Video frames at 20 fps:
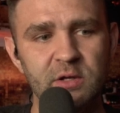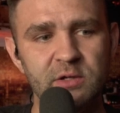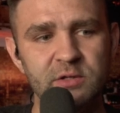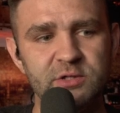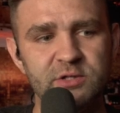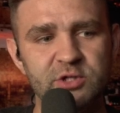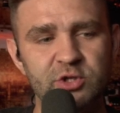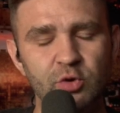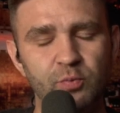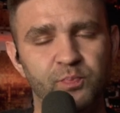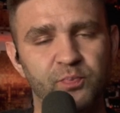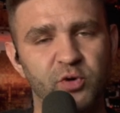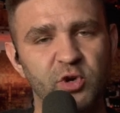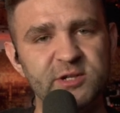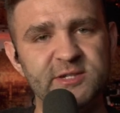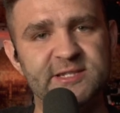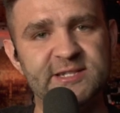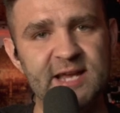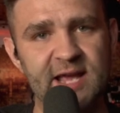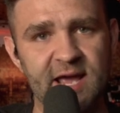to
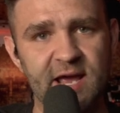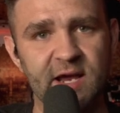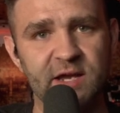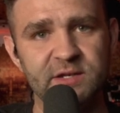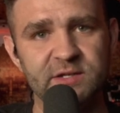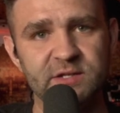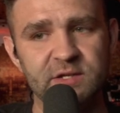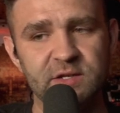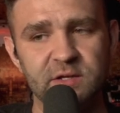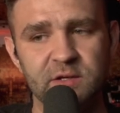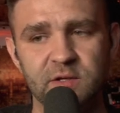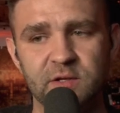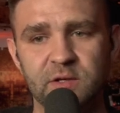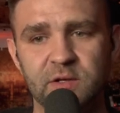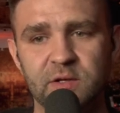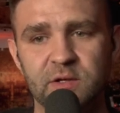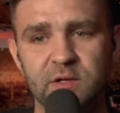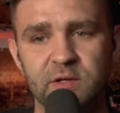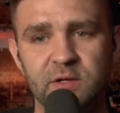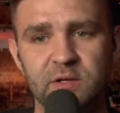predict
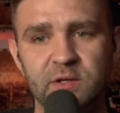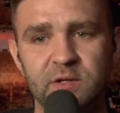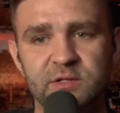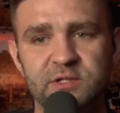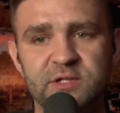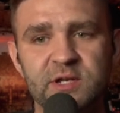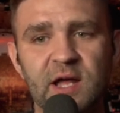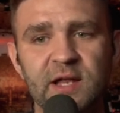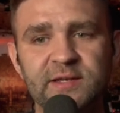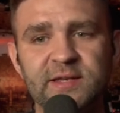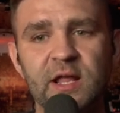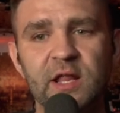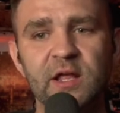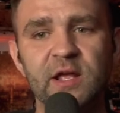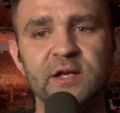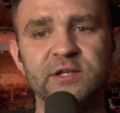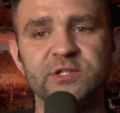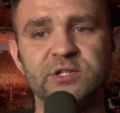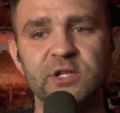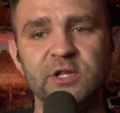it's not telling
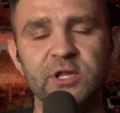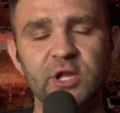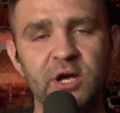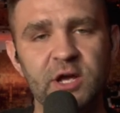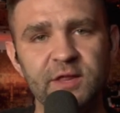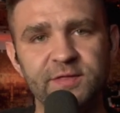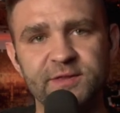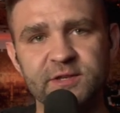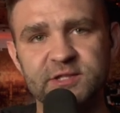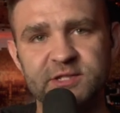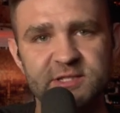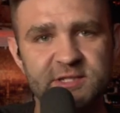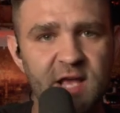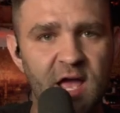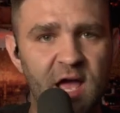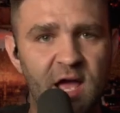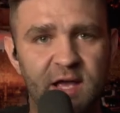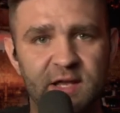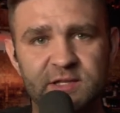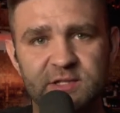us to look at the
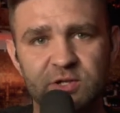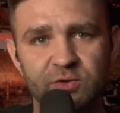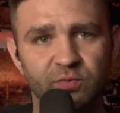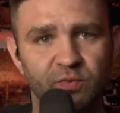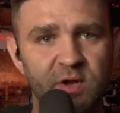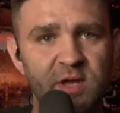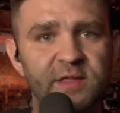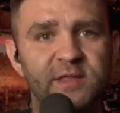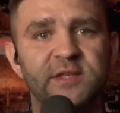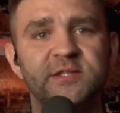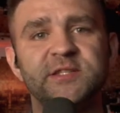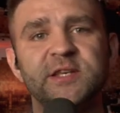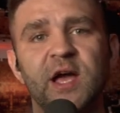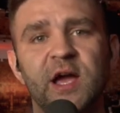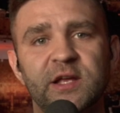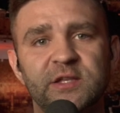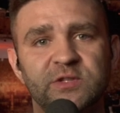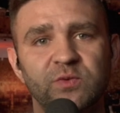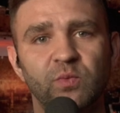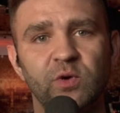signs and read the
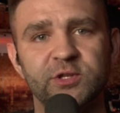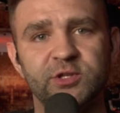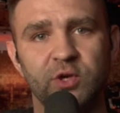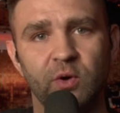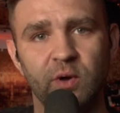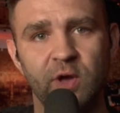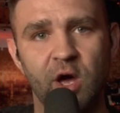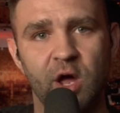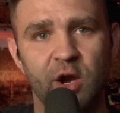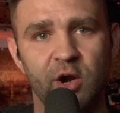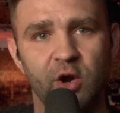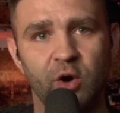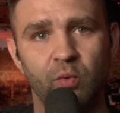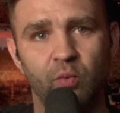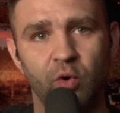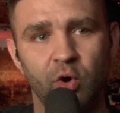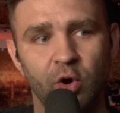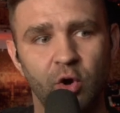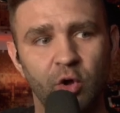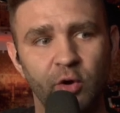signs and what's going on in our
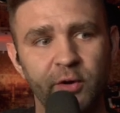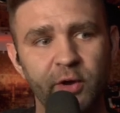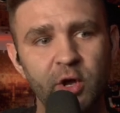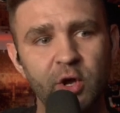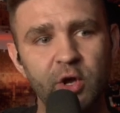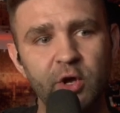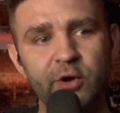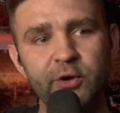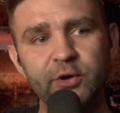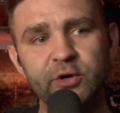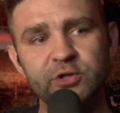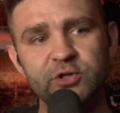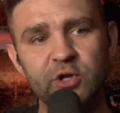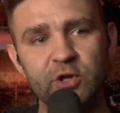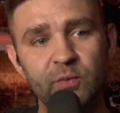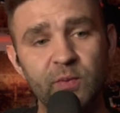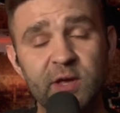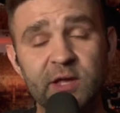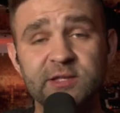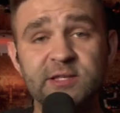world so
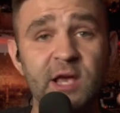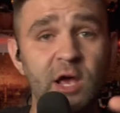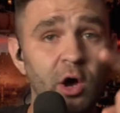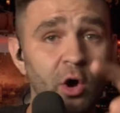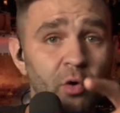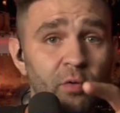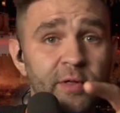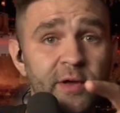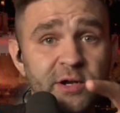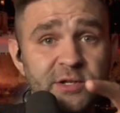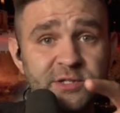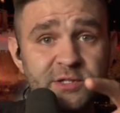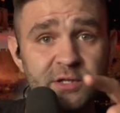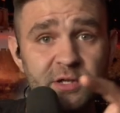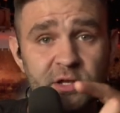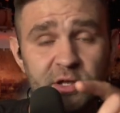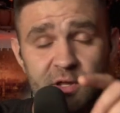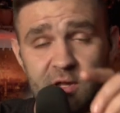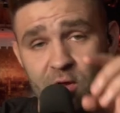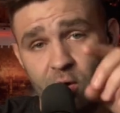that we can say, oh, there's,
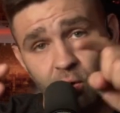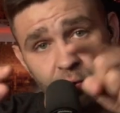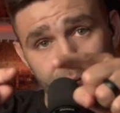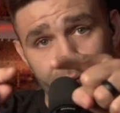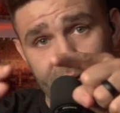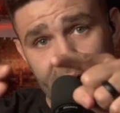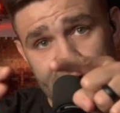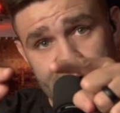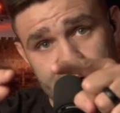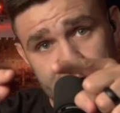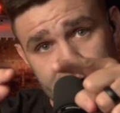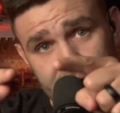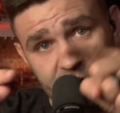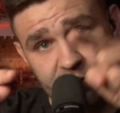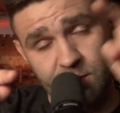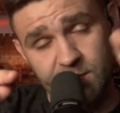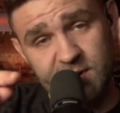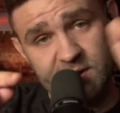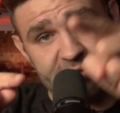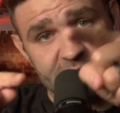oh, that's
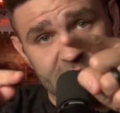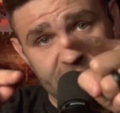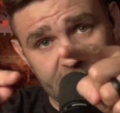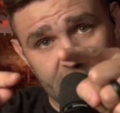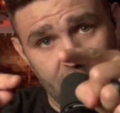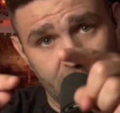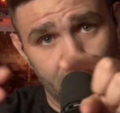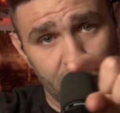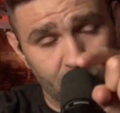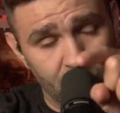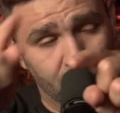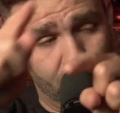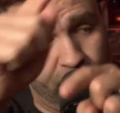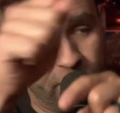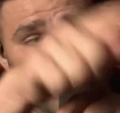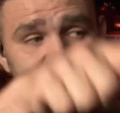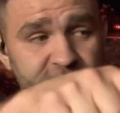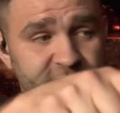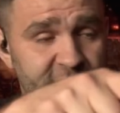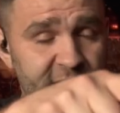the beast of the earth. Oh,
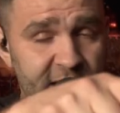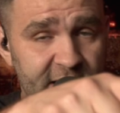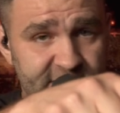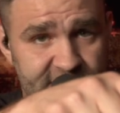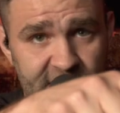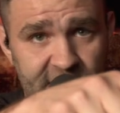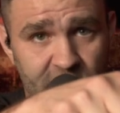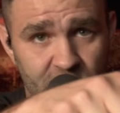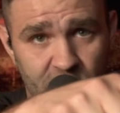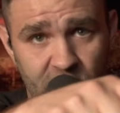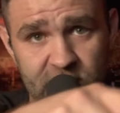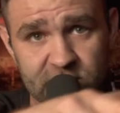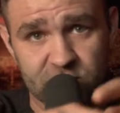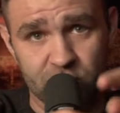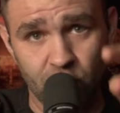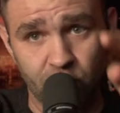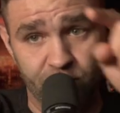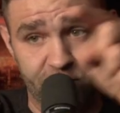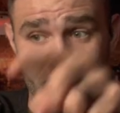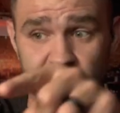there's the Antichrist.
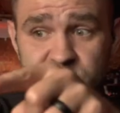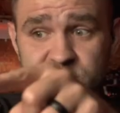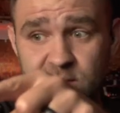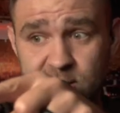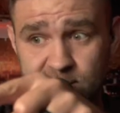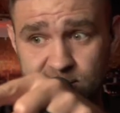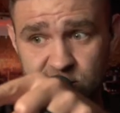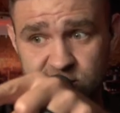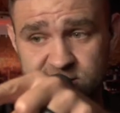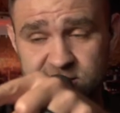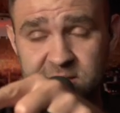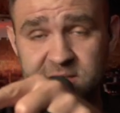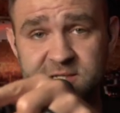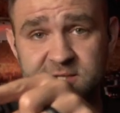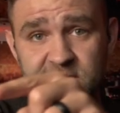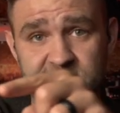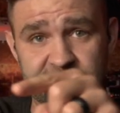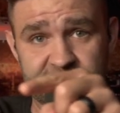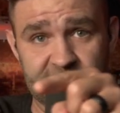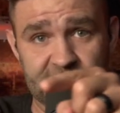Oh, there's the number
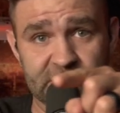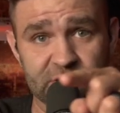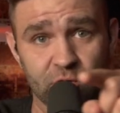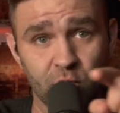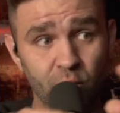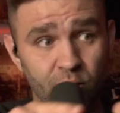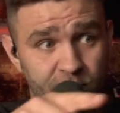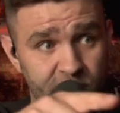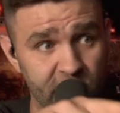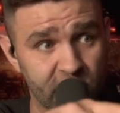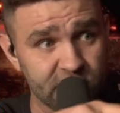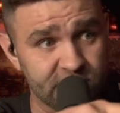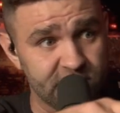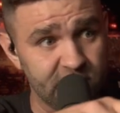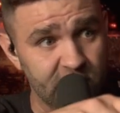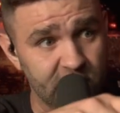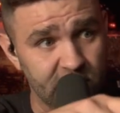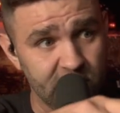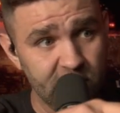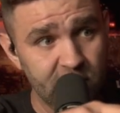666. Oh, there's
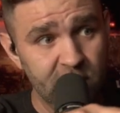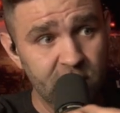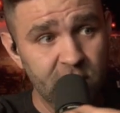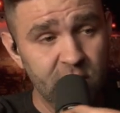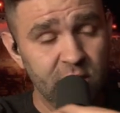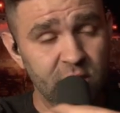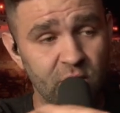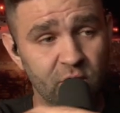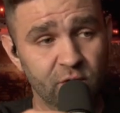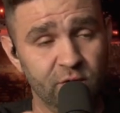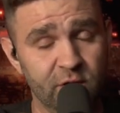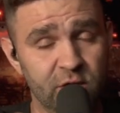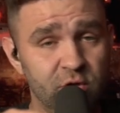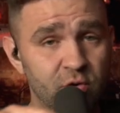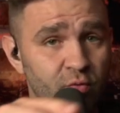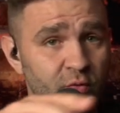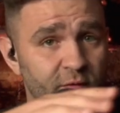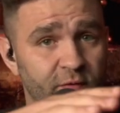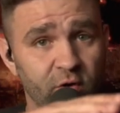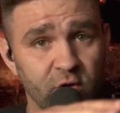the, you know, the
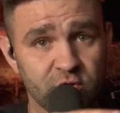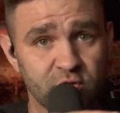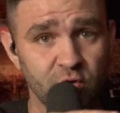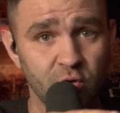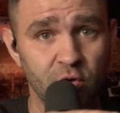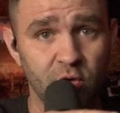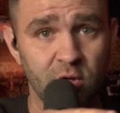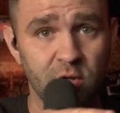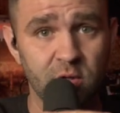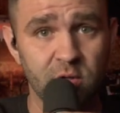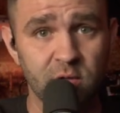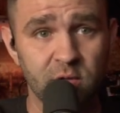universal